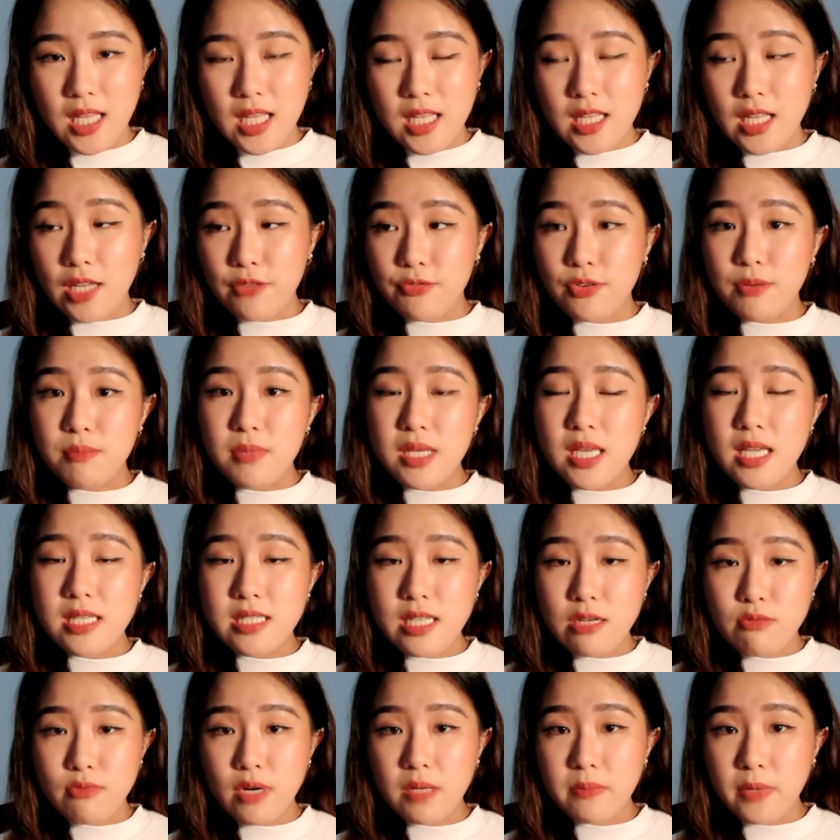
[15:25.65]
Like for me, as
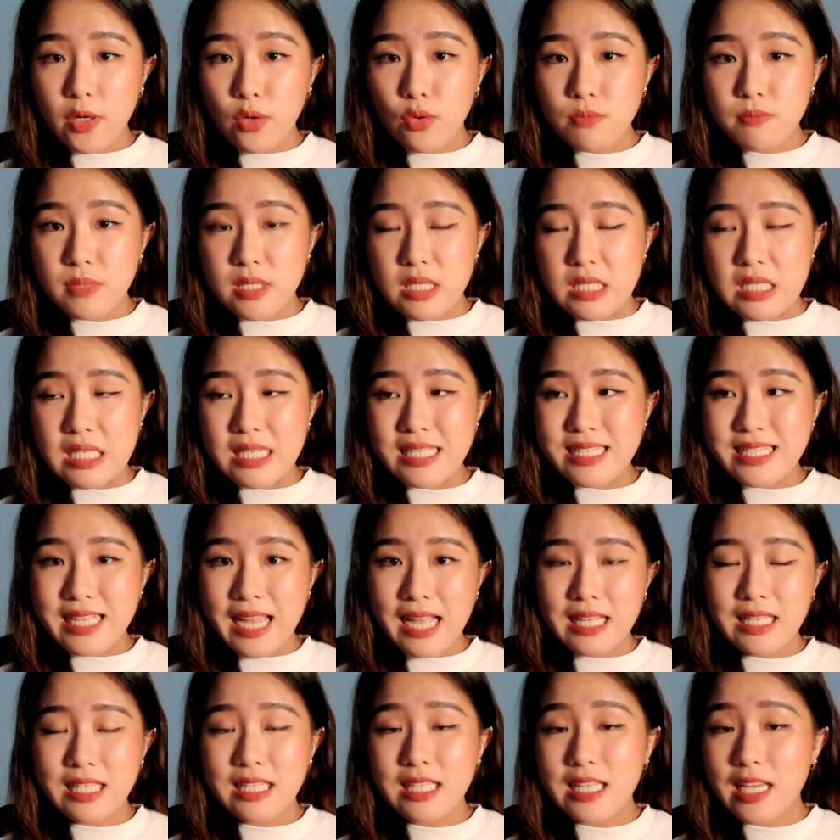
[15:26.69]
I run my own business,
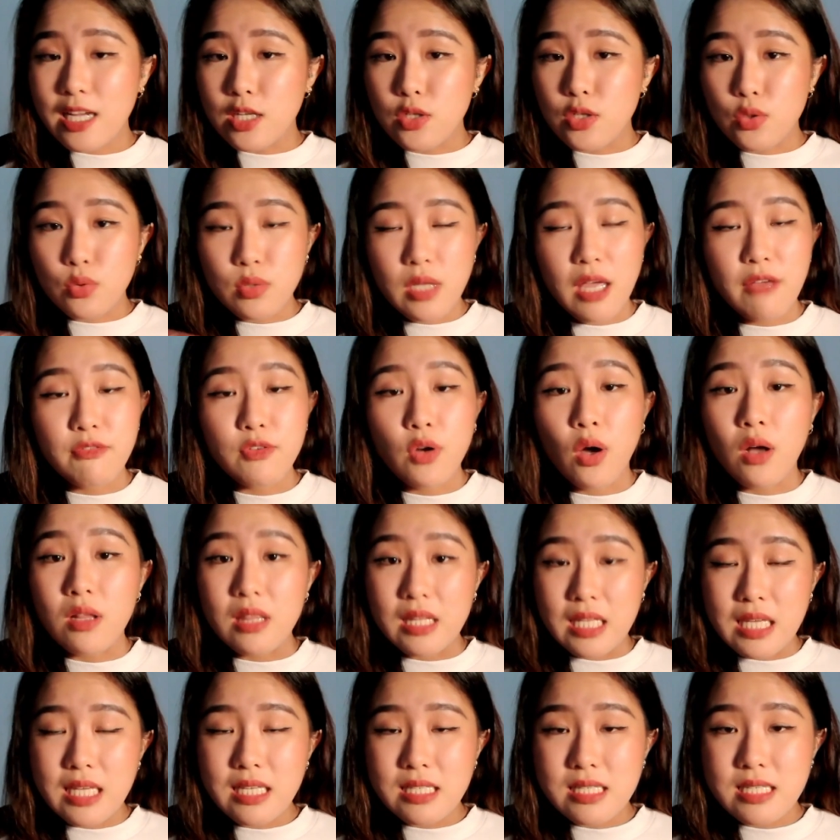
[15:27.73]
technically I don't have
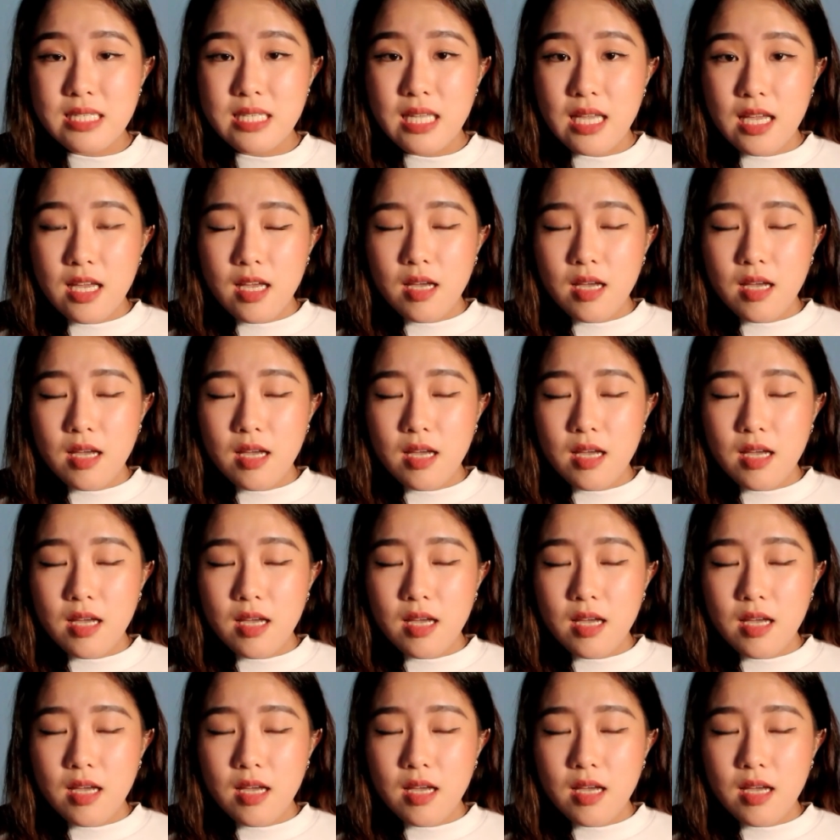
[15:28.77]
colleagues,